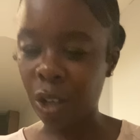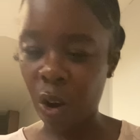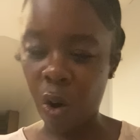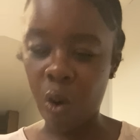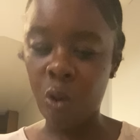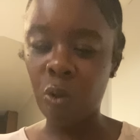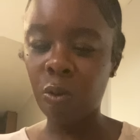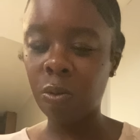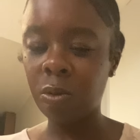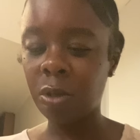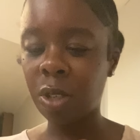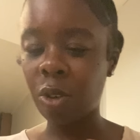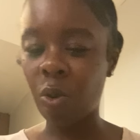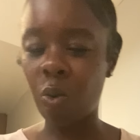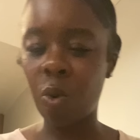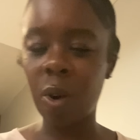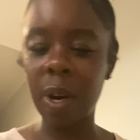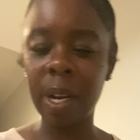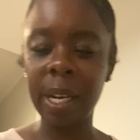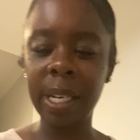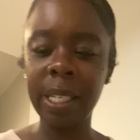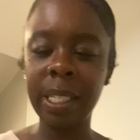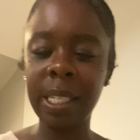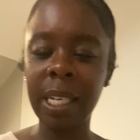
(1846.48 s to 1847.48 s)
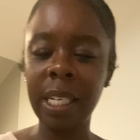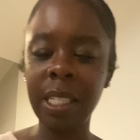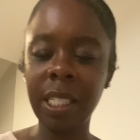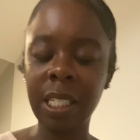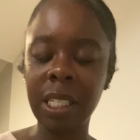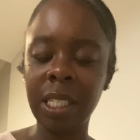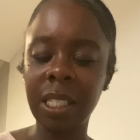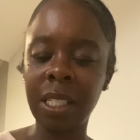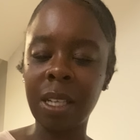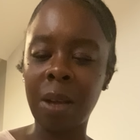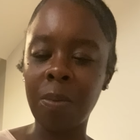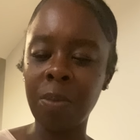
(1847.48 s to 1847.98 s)
owns the
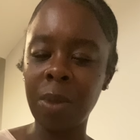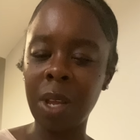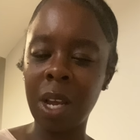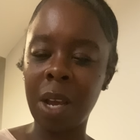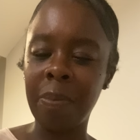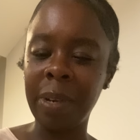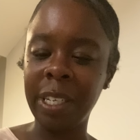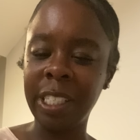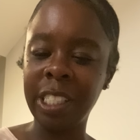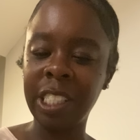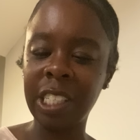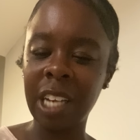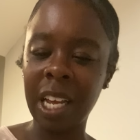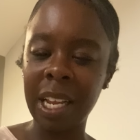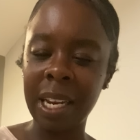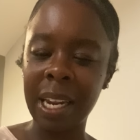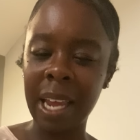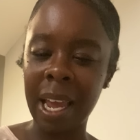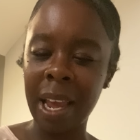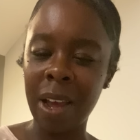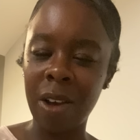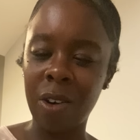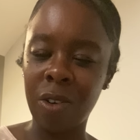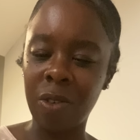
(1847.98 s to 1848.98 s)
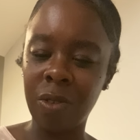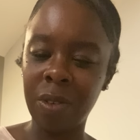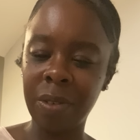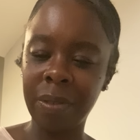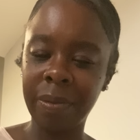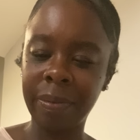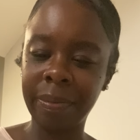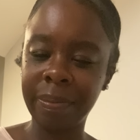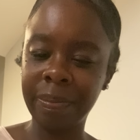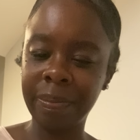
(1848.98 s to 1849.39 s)
organization, something could be shut down